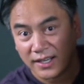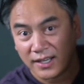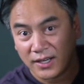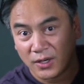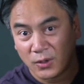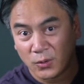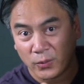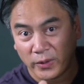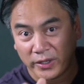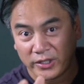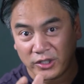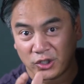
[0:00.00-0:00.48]

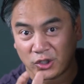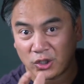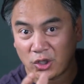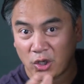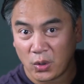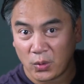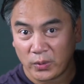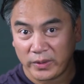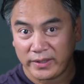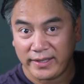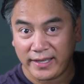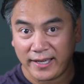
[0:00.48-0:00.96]
when you're
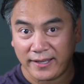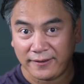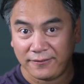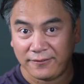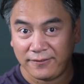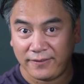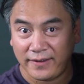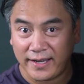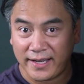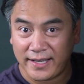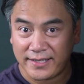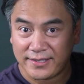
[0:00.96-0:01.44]
going that
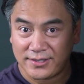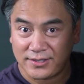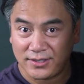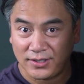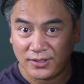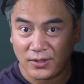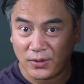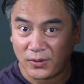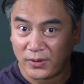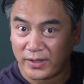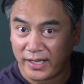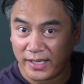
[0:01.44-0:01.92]
fast, you
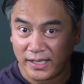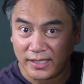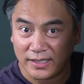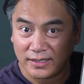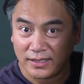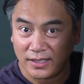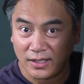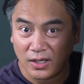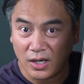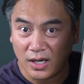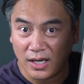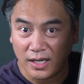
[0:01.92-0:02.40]
don't get
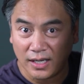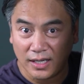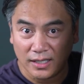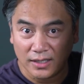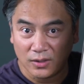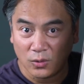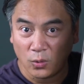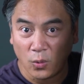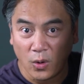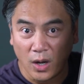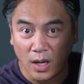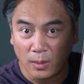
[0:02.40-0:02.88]

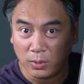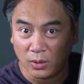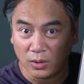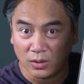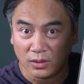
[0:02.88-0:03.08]
wobble.